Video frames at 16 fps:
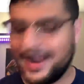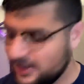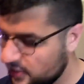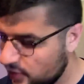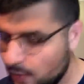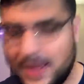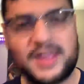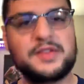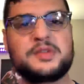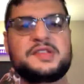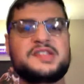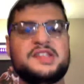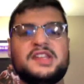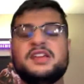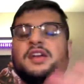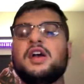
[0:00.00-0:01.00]
at
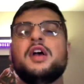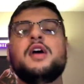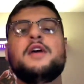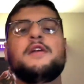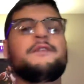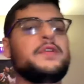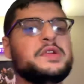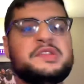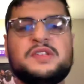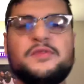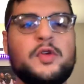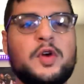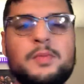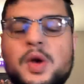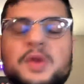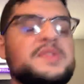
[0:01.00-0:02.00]
UIUC, first and
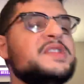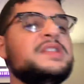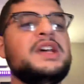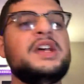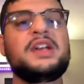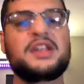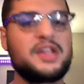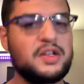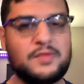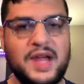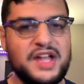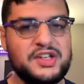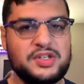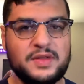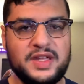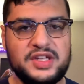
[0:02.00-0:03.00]
foremost.
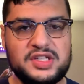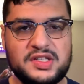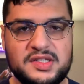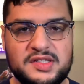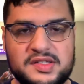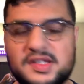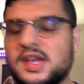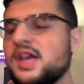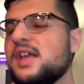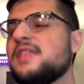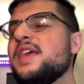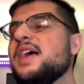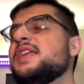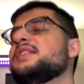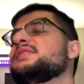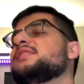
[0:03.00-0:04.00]
Congratulations.
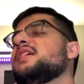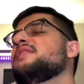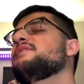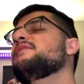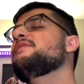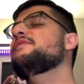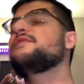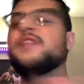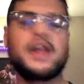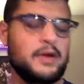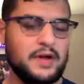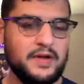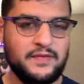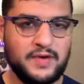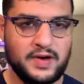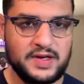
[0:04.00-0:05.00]
That is a
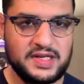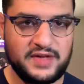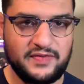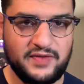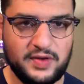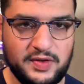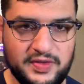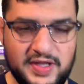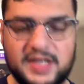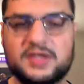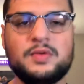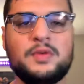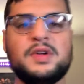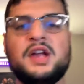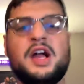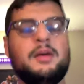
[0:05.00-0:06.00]
very, very difficult thing
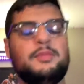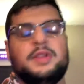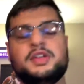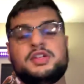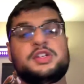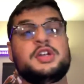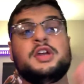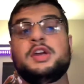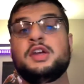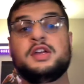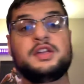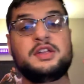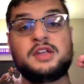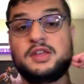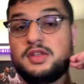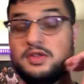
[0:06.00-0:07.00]
to accomplish.
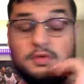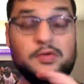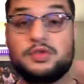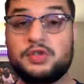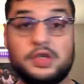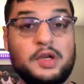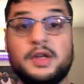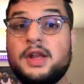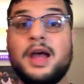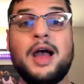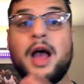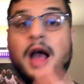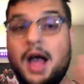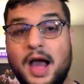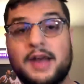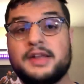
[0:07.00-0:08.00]
You
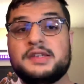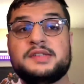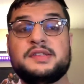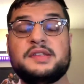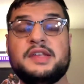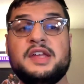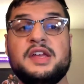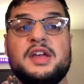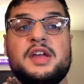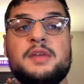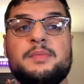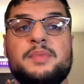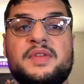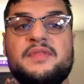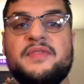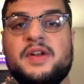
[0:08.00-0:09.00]
should honestly
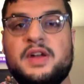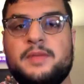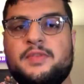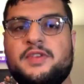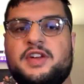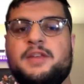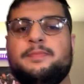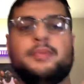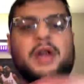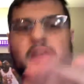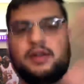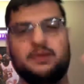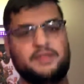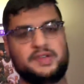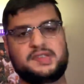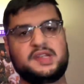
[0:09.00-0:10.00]
be very, very proud
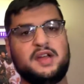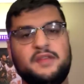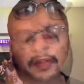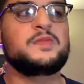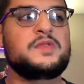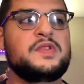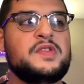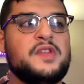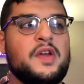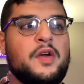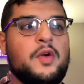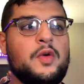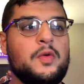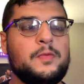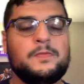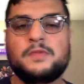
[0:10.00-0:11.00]
of yourself.
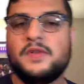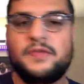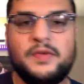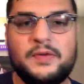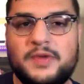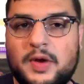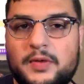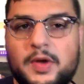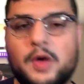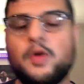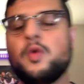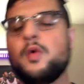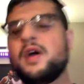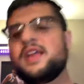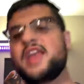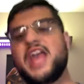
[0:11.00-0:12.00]
So, if you don't know
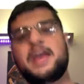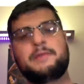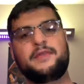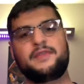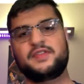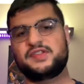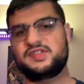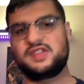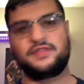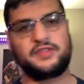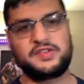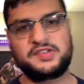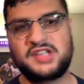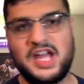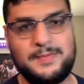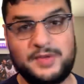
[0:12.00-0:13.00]
who I am, if this is the
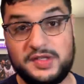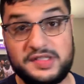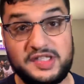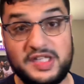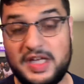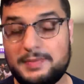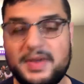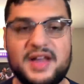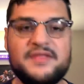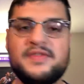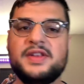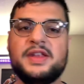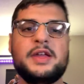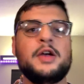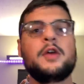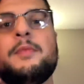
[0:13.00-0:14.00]
first time you're seeing my
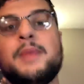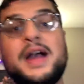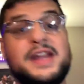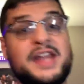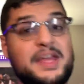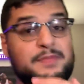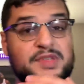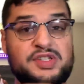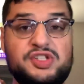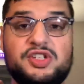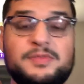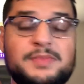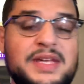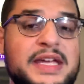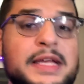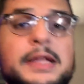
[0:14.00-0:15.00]
video, my name is
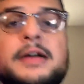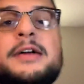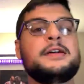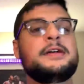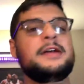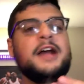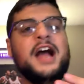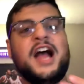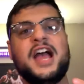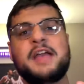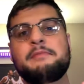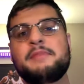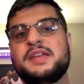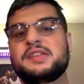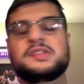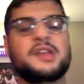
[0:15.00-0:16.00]
Jamil.
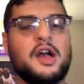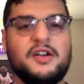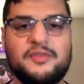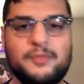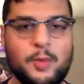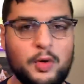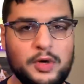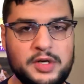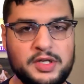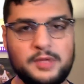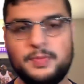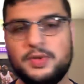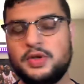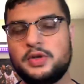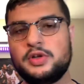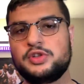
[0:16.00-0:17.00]
I'm a sophomore in
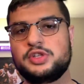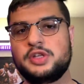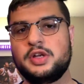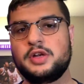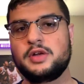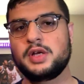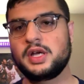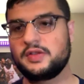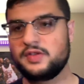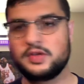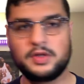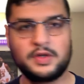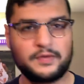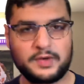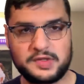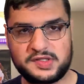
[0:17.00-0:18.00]
computer engineering at the
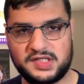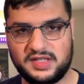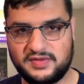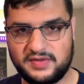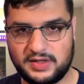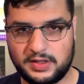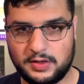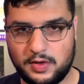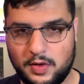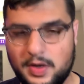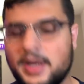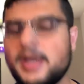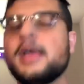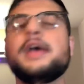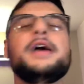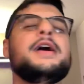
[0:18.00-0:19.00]
University of
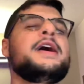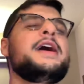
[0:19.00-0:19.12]
Illinois